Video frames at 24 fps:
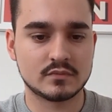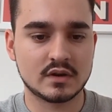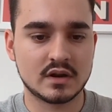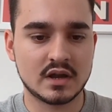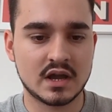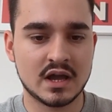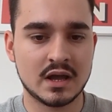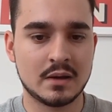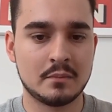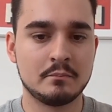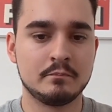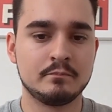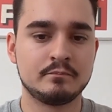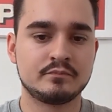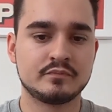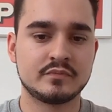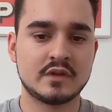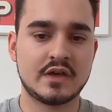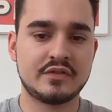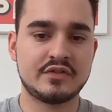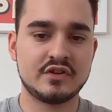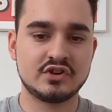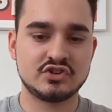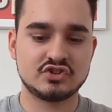
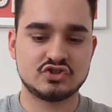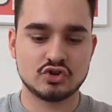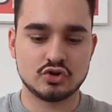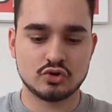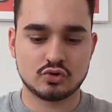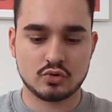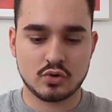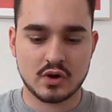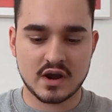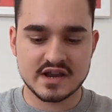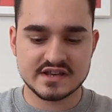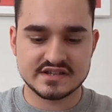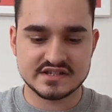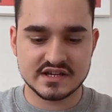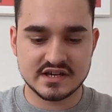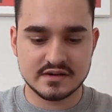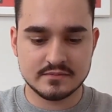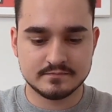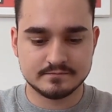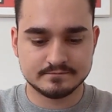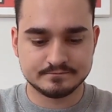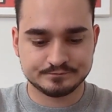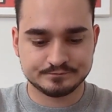Nothing too crazy.